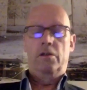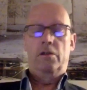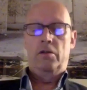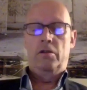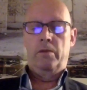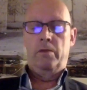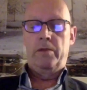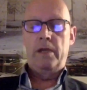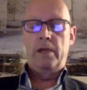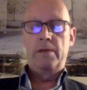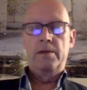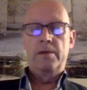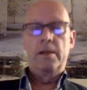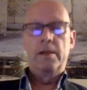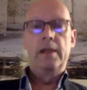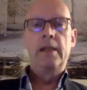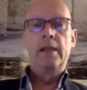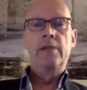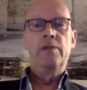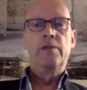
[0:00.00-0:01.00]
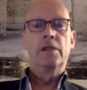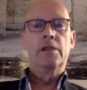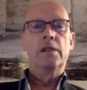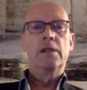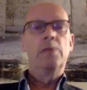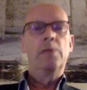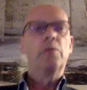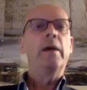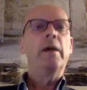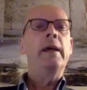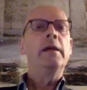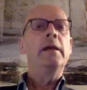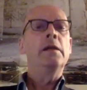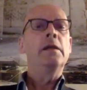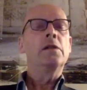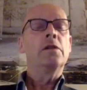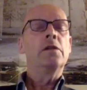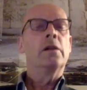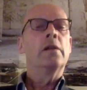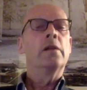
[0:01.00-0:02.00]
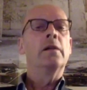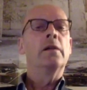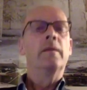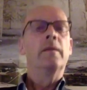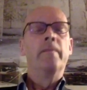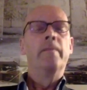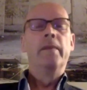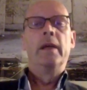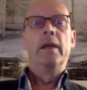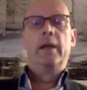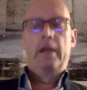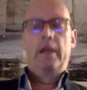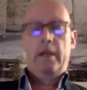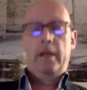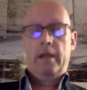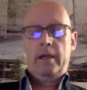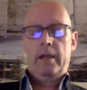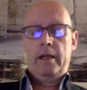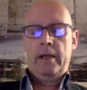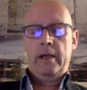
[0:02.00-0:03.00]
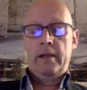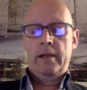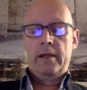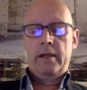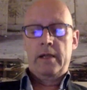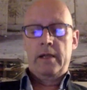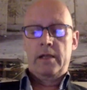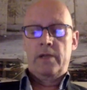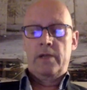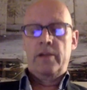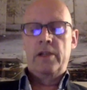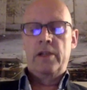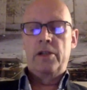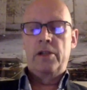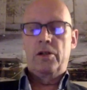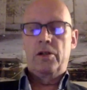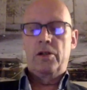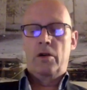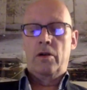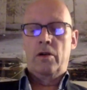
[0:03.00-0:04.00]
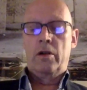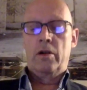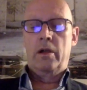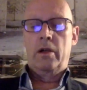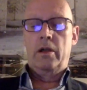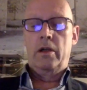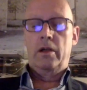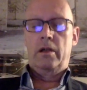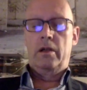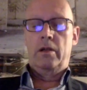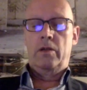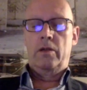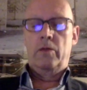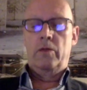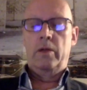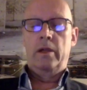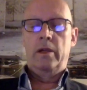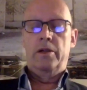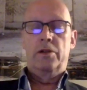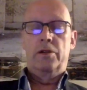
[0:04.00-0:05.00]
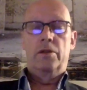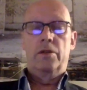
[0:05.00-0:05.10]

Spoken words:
Sometimes they even seem to hate each other. And there is a very strong, a